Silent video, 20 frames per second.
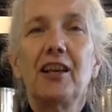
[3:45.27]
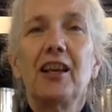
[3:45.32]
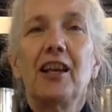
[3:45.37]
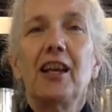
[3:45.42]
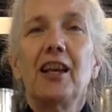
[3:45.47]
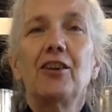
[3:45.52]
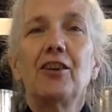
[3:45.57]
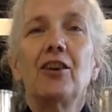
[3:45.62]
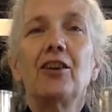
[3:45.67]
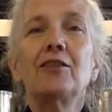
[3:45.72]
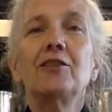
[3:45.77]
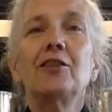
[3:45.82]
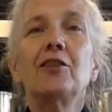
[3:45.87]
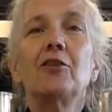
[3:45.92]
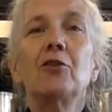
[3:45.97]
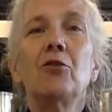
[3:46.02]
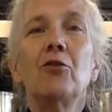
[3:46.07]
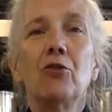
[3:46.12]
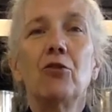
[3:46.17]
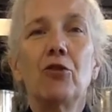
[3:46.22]
and also
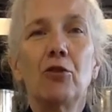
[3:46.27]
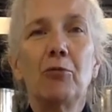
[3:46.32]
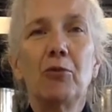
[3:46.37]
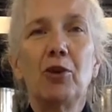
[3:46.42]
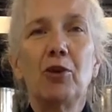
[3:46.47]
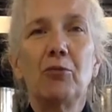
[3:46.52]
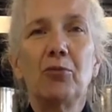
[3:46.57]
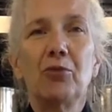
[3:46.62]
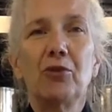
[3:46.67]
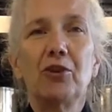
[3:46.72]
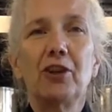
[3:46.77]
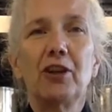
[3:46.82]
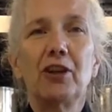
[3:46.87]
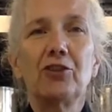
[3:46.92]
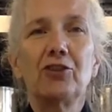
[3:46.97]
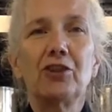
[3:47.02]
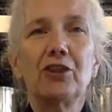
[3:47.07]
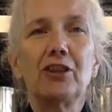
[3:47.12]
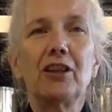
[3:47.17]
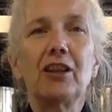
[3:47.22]
hormone
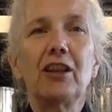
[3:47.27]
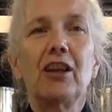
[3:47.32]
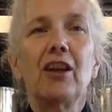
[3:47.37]
production.